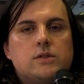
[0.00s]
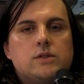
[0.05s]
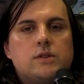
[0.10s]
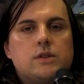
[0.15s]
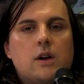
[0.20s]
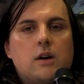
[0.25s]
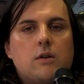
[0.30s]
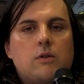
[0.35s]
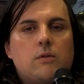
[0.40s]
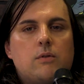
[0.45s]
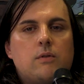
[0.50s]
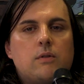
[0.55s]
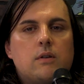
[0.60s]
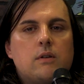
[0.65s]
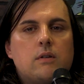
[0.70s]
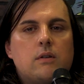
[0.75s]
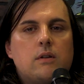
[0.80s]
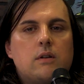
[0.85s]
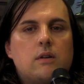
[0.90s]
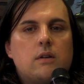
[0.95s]
So,
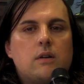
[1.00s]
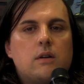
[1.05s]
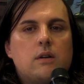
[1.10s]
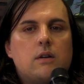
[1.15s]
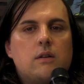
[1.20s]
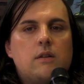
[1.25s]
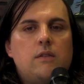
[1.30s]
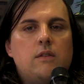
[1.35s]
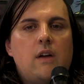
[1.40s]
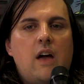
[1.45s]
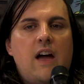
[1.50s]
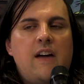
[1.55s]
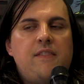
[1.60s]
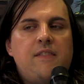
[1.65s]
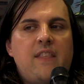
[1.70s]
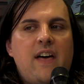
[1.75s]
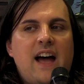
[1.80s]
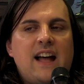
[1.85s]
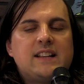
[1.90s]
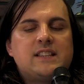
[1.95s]

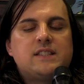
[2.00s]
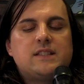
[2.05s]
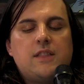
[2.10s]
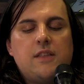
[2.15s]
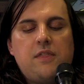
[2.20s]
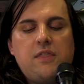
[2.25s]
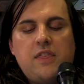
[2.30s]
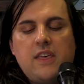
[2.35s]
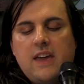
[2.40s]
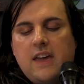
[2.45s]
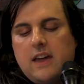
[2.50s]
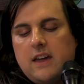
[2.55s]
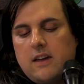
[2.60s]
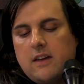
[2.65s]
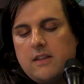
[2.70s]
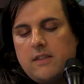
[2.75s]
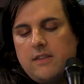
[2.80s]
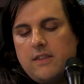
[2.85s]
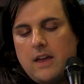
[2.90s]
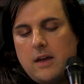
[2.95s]
and that's the
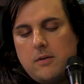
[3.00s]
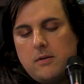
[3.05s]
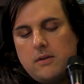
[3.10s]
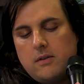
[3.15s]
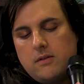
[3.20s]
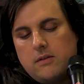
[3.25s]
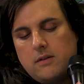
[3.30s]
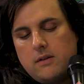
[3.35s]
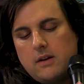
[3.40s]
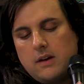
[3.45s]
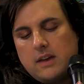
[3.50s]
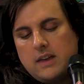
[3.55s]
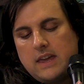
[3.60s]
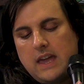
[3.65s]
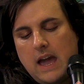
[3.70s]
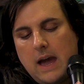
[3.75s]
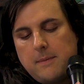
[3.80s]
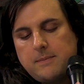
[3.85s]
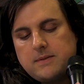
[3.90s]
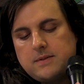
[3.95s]
thing that
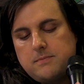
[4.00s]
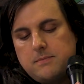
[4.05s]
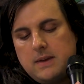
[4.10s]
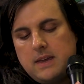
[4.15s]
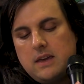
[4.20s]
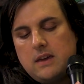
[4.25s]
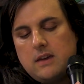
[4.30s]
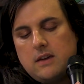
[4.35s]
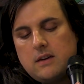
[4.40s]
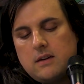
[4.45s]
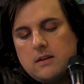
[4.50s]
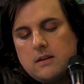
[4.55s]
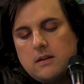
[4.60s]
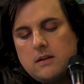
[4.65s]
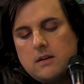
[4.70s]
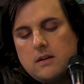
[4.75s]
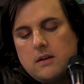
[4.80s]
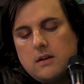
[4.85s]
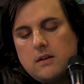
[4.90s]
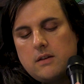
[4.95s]

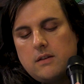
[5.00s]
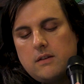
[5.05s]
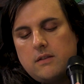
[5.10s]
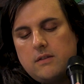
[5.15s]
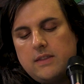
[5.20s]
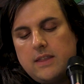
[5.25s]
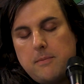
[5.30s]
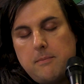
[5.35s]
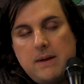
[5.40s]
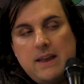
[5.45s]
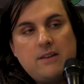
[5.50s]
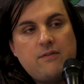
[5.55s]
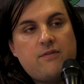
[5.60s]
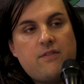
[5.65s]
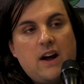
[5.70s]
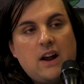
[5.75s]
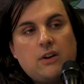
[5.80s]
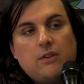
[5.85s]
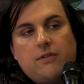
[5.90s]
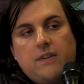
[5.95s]
made
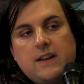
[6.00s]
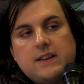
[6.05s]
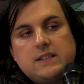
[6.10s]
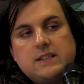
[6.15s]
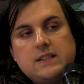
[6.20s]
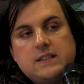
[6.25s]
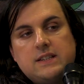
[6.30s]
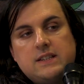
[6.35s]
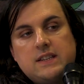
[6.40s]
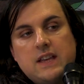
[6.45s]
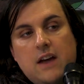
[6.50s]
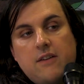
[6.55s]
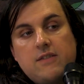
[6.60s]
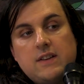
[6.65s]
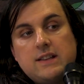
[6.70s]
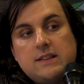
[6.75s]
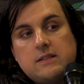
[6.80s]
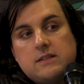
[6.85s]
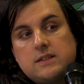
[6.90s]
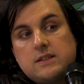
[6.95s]
Final Fantasy
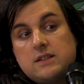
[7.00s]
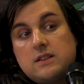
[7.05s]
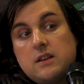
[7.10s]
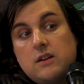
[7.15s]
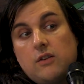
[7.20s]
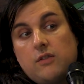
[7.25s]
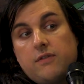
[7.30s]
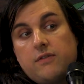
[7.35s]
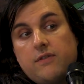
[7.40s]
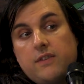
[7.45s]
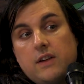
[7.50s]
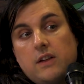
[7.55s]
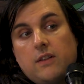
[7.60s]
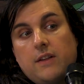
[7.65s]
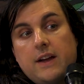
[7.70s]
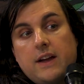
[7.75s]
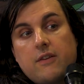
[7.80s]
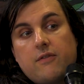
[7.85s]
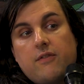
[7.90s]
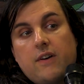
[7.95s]
VII still feel
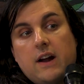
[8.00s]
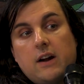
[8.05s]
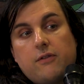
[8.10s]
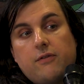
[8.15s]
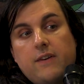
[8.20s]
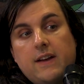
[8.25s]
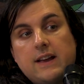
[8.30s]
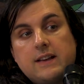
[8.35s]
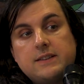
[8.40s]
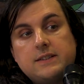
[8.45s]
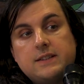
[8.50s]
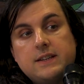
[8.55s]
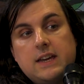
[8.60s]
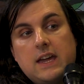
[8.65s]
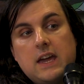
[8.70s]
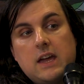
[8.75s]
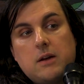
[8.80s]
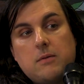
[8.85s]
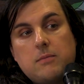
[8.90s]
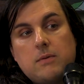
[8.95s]
like a Final Fantasy
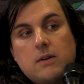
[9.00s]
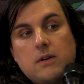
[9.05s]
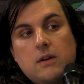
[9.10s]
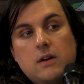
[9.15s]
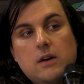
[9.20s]
game.